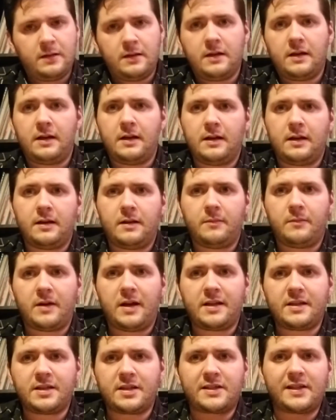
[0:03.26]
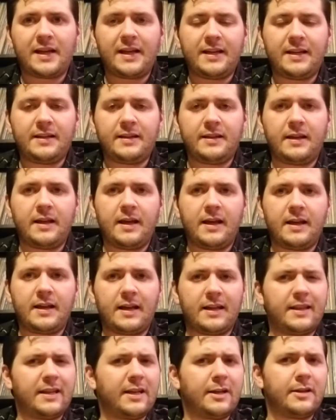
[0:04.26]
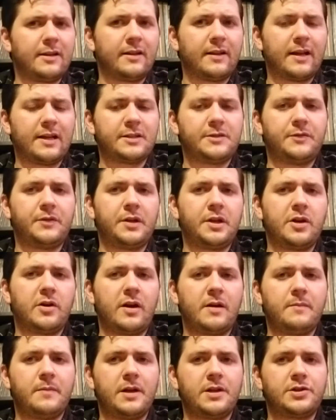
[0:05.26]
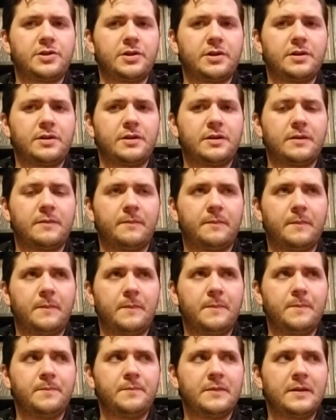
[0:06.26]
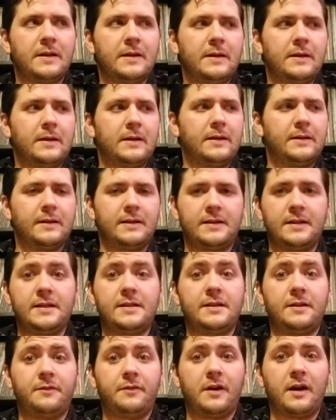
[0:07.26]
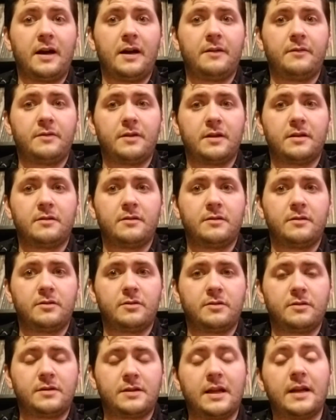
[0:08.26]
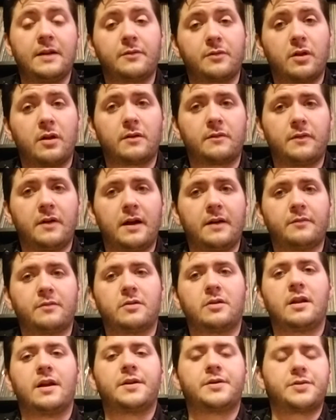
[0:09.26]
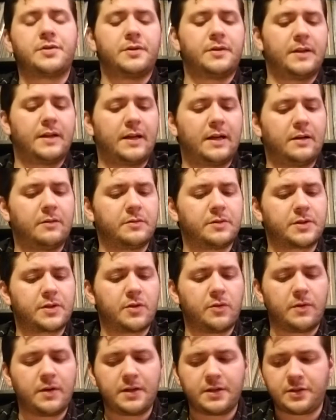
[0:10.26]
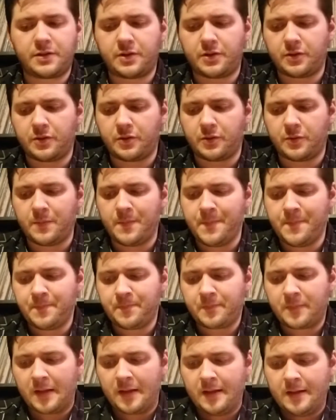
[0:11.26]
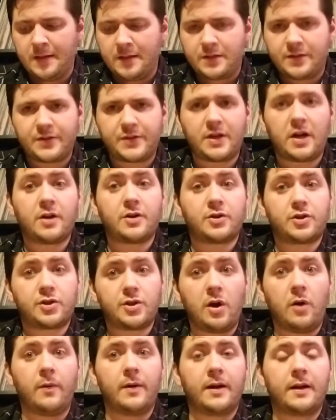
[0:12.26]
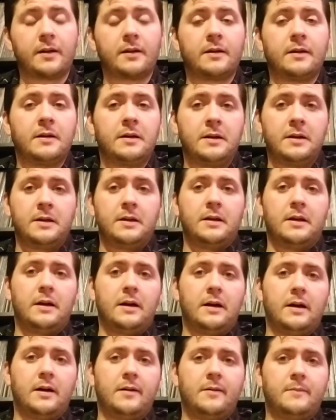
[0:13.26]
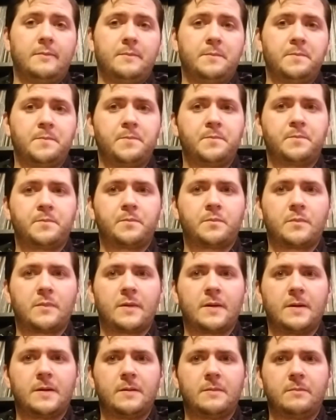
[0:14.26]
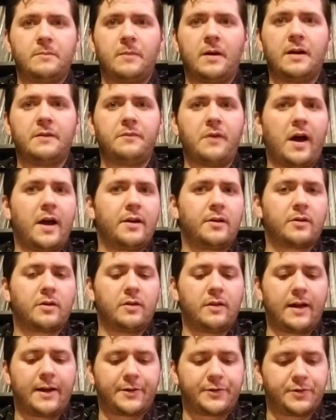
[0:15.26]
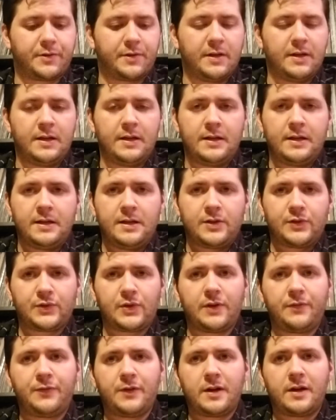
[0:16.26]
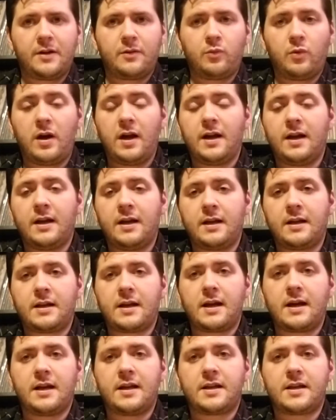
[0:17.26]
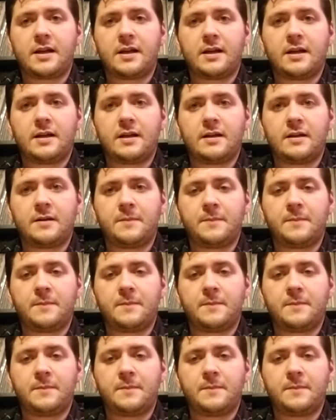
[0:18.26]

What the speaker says: I decided that I think in the last video I mentioned in the DC5, the Dave Clark 5 collection, that I was going to start showing my vinyl collection. So I figured why not, I